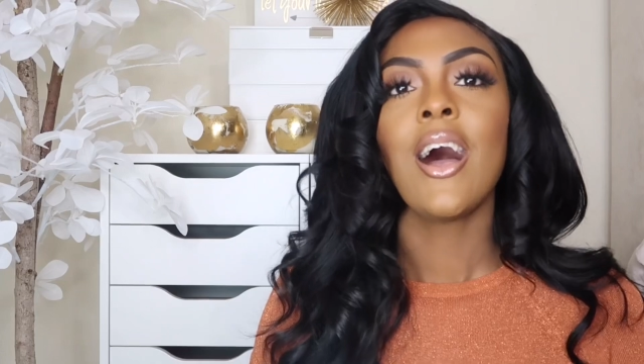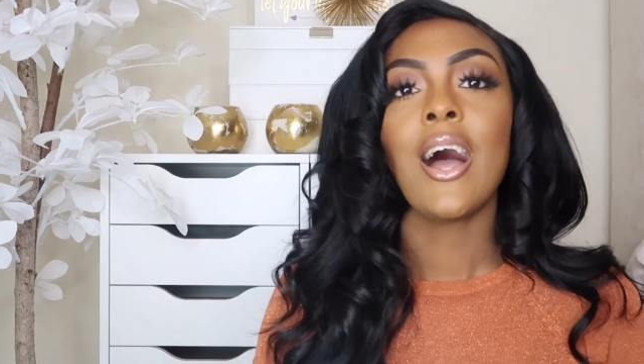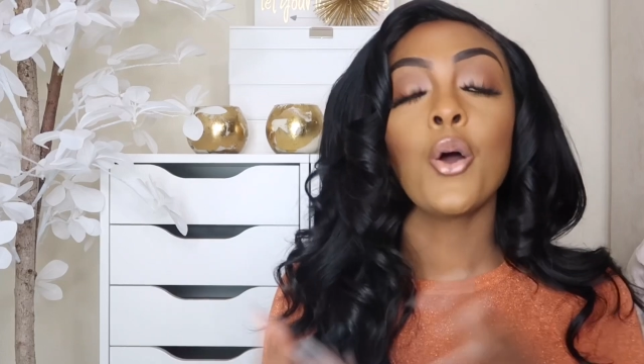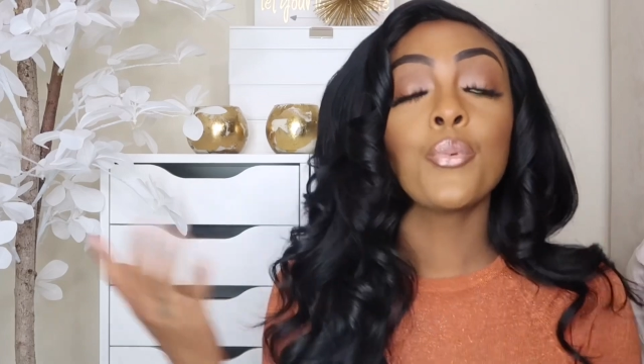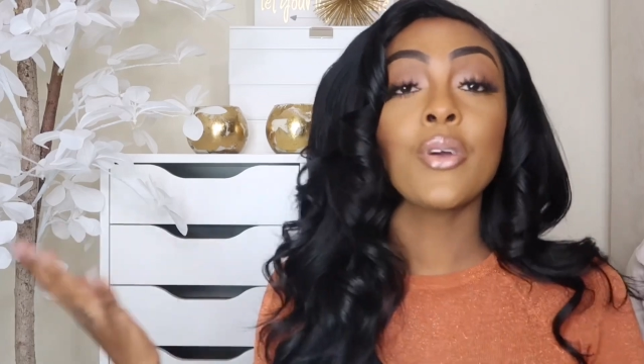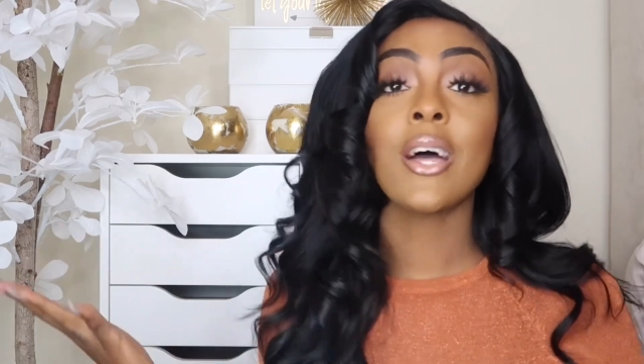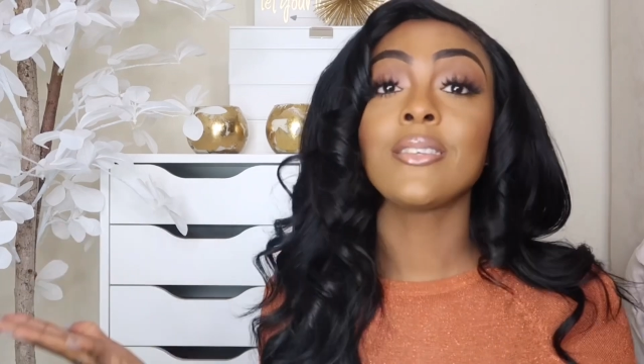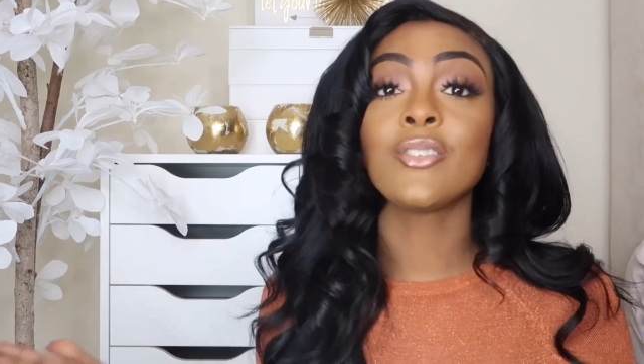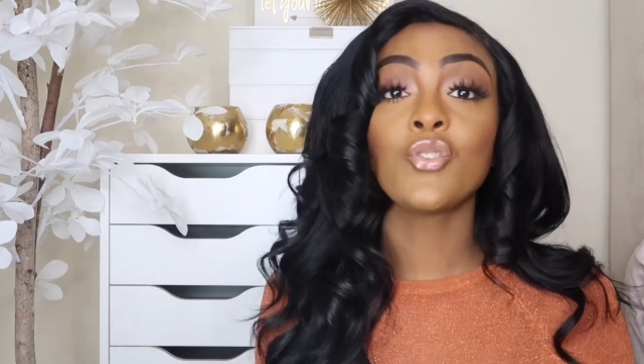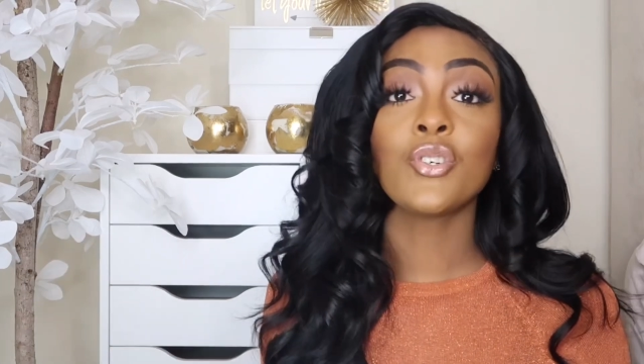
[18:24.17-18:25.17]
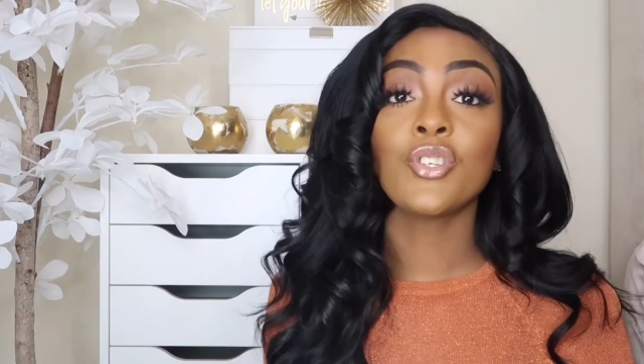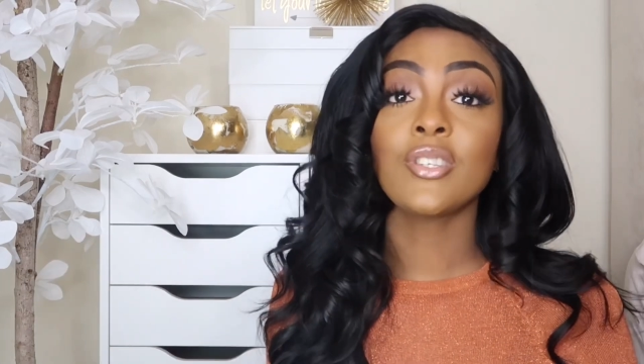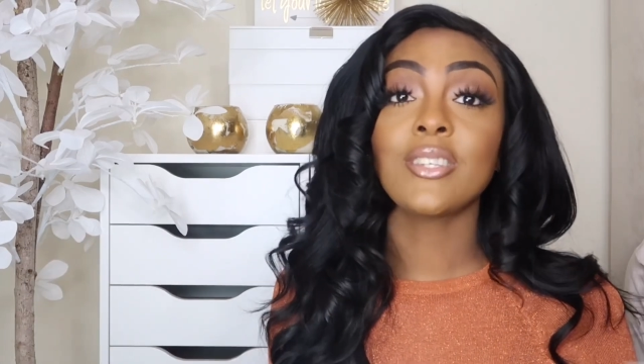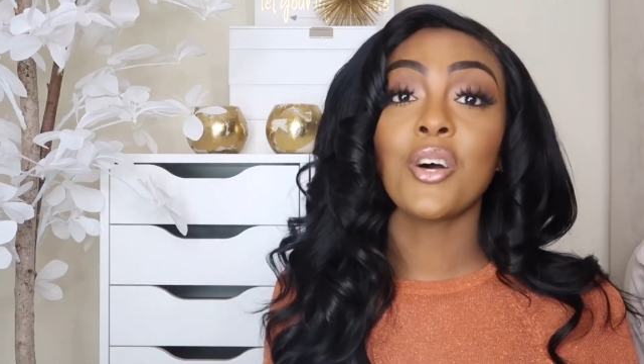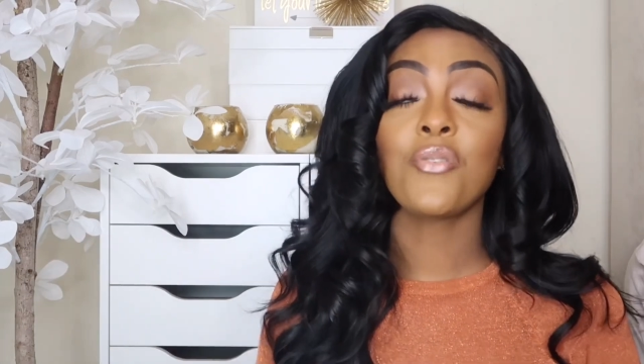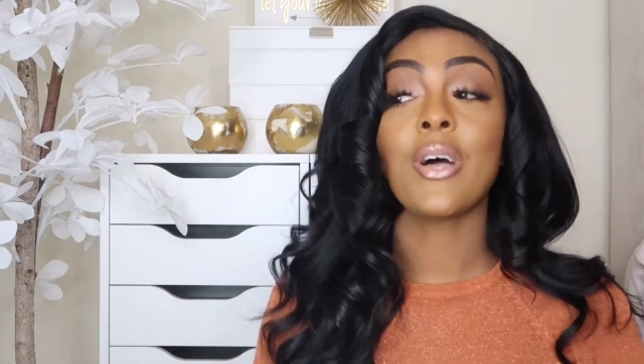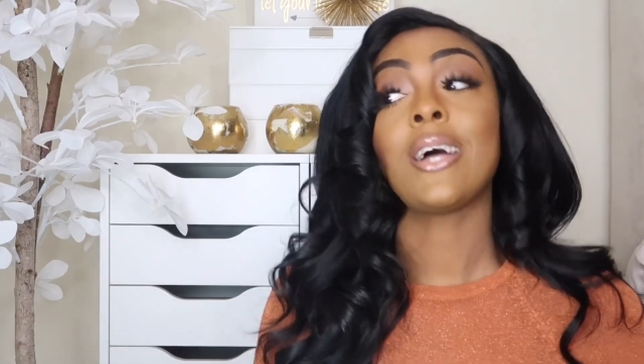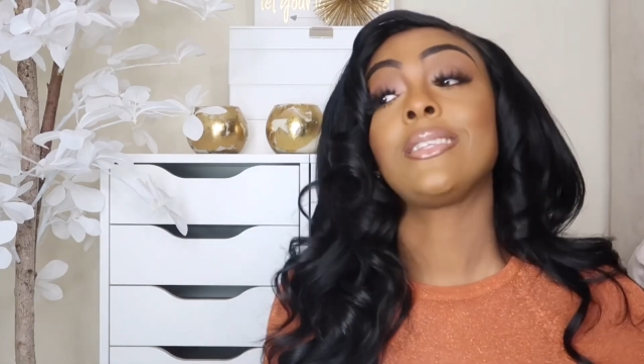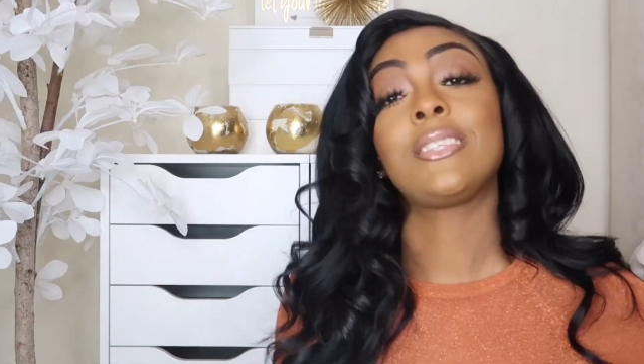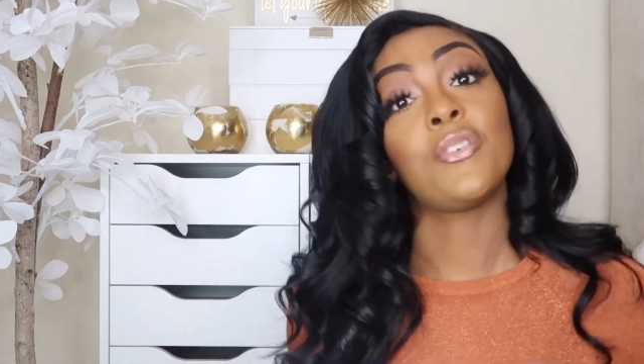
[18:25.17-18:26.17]
I hope you guys enjoyed yourself.
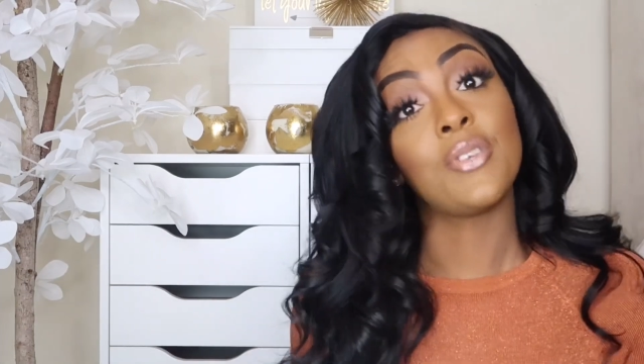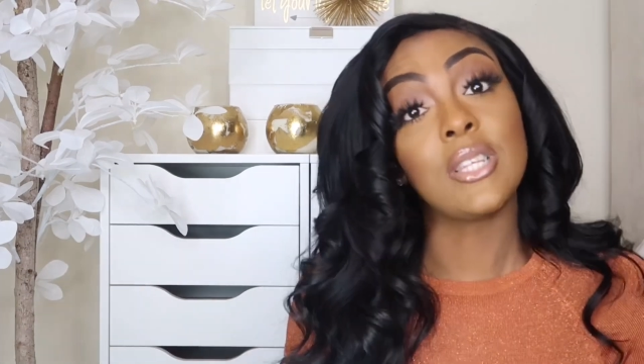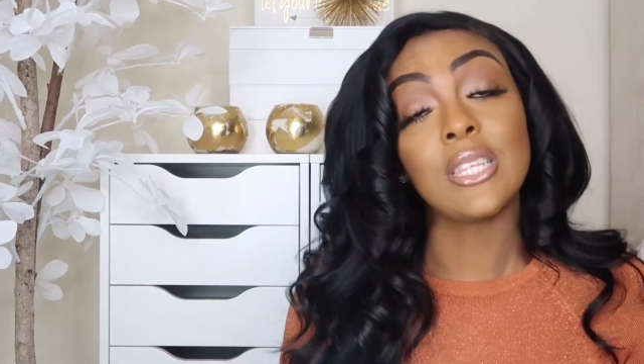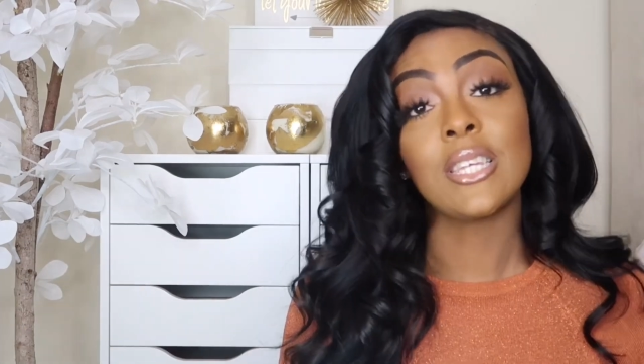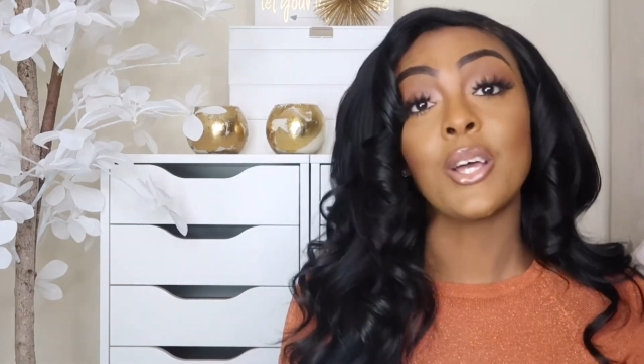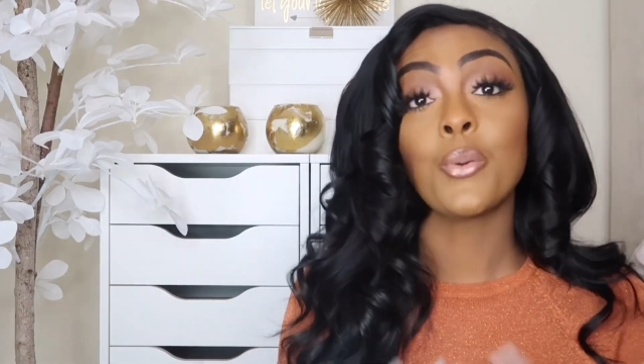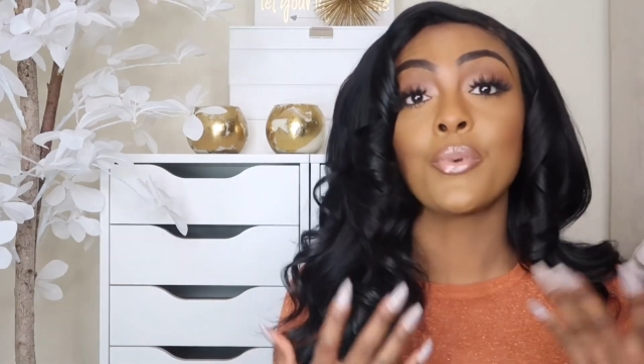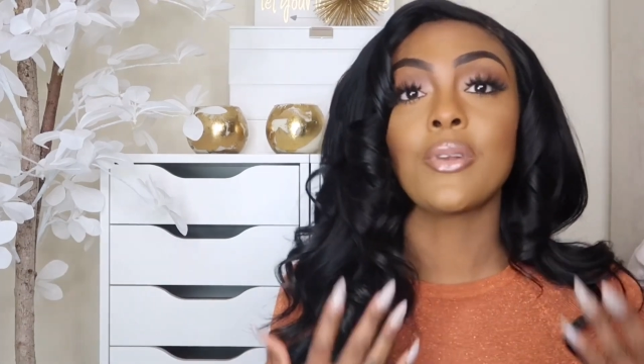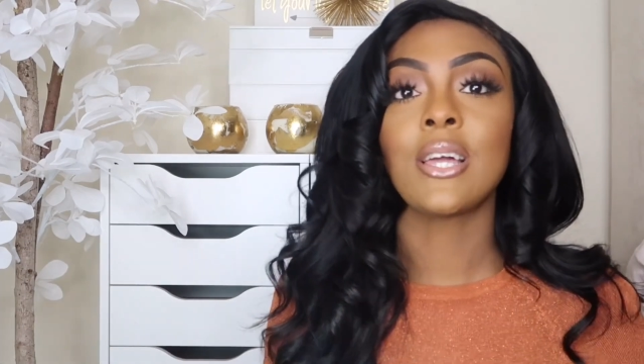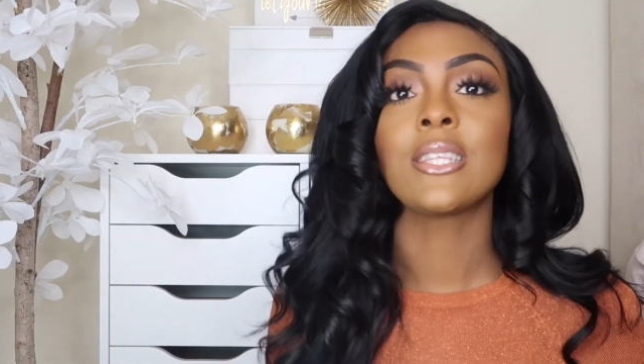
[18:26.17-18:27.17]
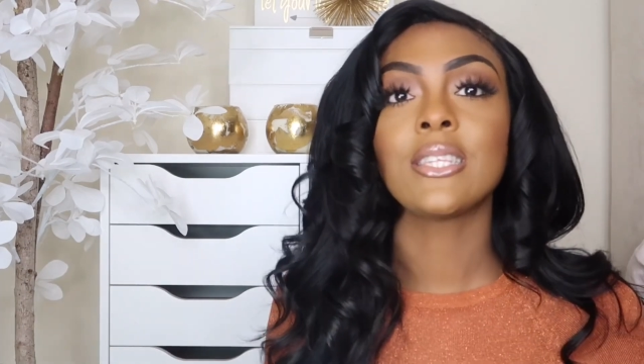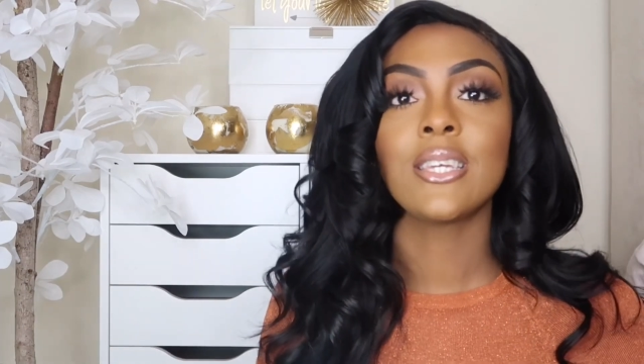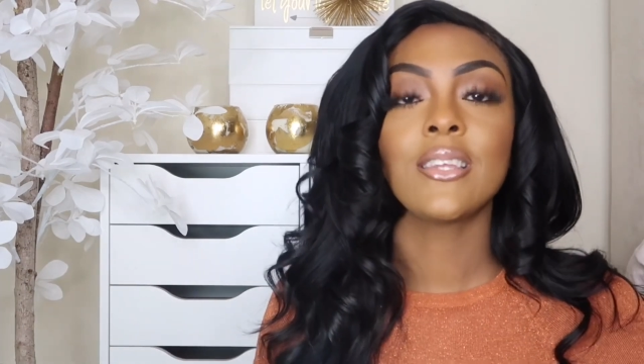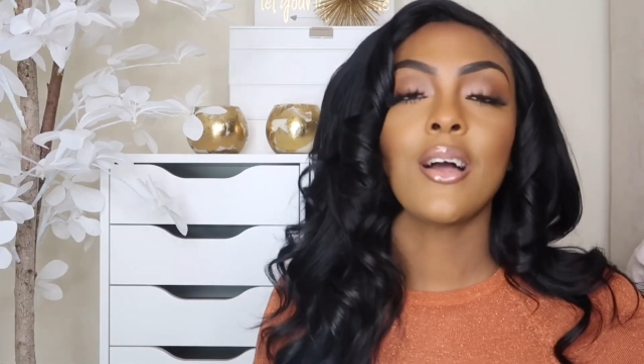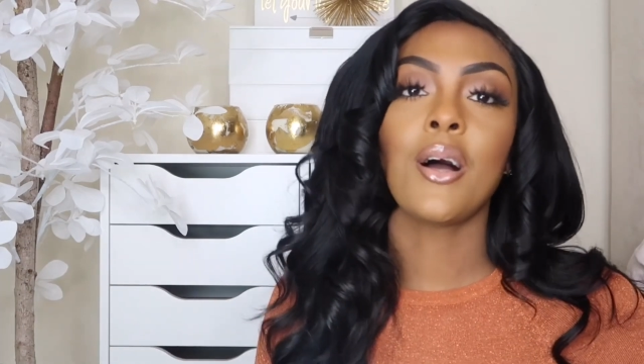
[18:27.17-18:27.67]
I definitely did. I hope you liked it.